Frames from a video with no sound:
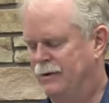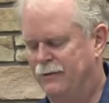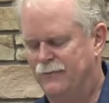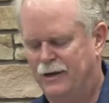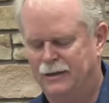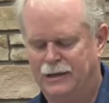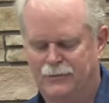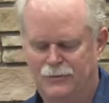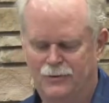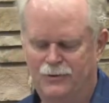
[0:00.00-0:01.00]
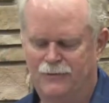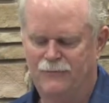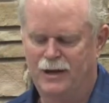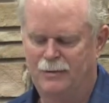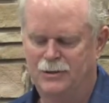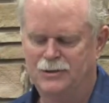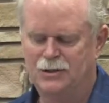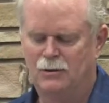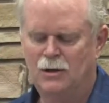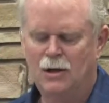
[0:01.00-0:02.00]
finally get through to your family.
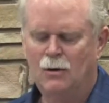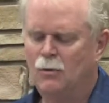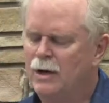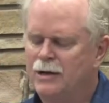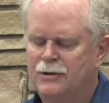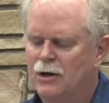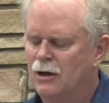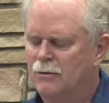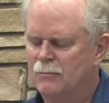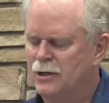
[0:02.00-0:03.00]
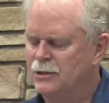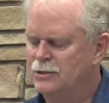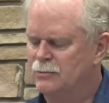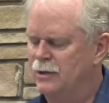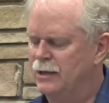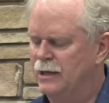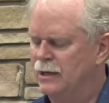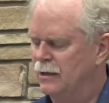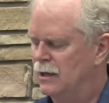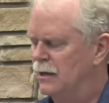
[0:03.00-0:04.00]
So we didn't talk much. We didn't get
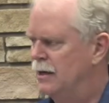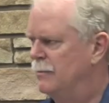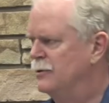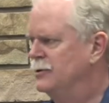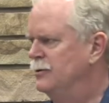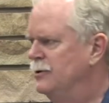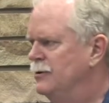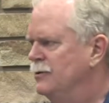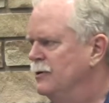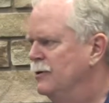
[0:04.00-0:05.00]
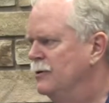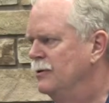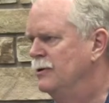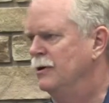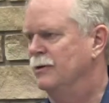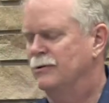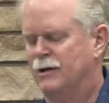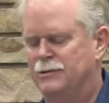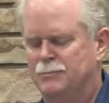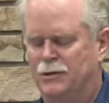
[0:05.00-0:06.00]
a lot of opportunities to
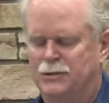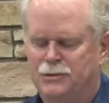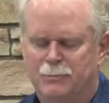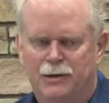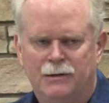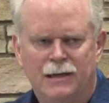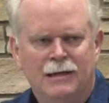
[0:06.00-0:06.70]
discuss much, but